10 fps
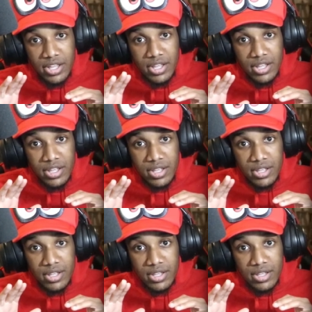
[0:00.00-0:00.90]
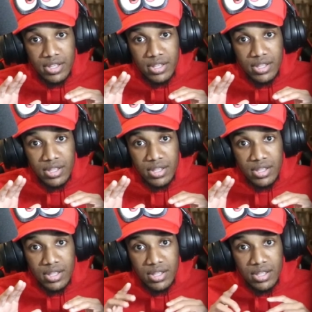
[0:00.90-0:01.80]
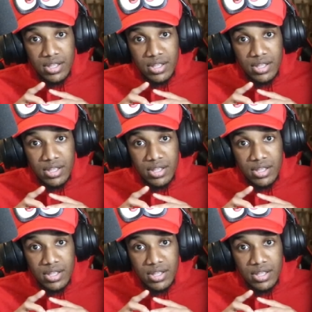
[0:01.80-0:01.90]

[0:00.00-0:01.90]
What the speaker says: (no one is talking)